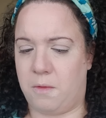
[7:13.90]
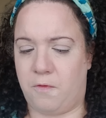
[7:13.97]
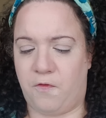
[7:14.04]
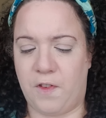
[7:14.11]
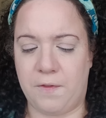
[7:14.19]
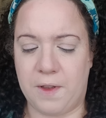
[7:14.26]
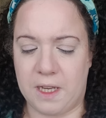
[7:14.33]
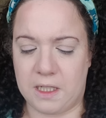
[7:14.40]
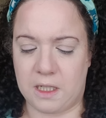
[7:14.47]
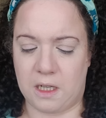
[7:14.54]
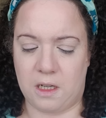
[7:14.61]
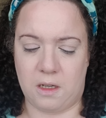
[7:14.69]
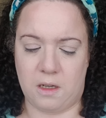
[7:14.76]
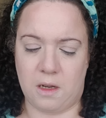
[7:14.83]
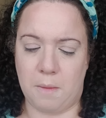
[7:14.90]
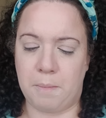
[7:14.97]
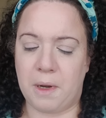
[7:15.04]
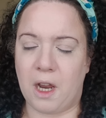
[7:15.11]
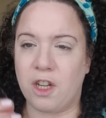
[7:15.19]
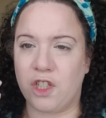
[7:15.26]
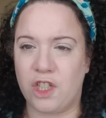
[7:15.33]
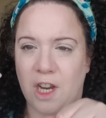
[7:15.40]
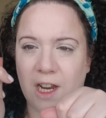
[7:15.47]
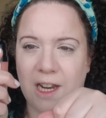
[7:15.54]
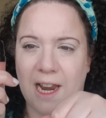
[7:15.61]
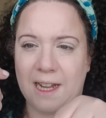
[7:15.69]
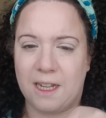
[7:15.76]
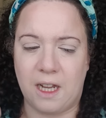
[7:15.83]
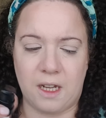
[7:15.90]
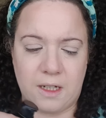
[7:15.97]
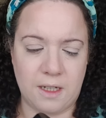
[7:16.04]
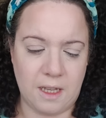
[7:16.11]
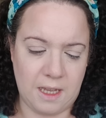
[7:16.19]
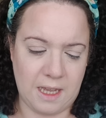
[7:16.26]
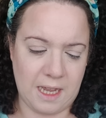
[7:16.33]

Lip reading: Vivid Blush Lacquer